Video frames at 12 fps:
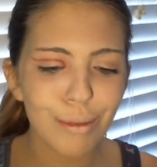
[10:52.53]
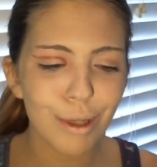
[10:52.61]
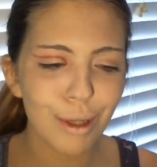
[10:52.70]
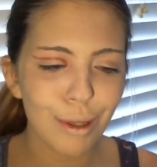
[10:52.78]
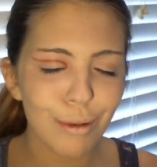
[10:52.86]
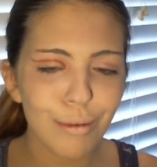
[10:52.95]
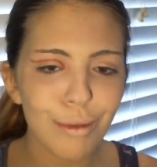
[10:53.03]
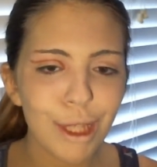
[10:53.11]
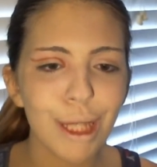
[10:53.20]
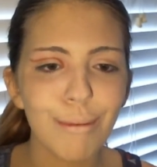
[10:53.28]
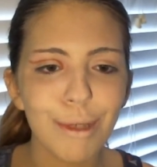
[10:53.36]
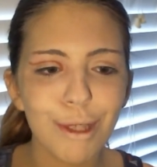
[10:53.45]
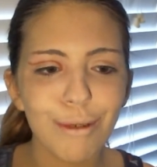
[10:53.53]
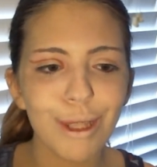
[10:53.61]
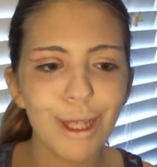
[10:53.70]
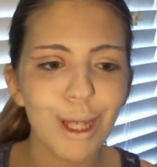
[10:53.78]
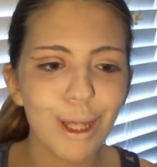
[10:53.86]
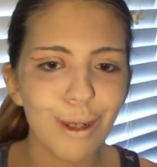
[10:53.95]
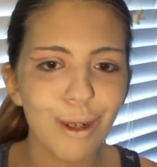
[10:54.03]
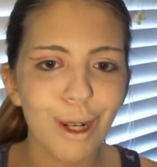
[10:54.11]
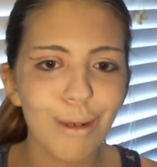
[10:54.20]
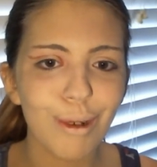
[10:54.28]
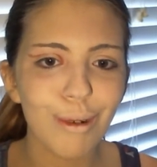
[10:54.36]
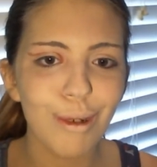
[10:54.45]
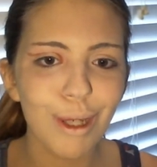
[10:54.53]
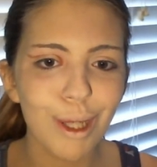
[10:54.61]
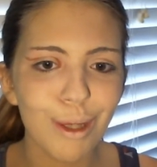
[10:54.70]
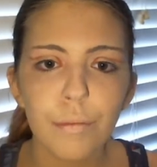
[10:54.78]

So let me do the other eye real quick.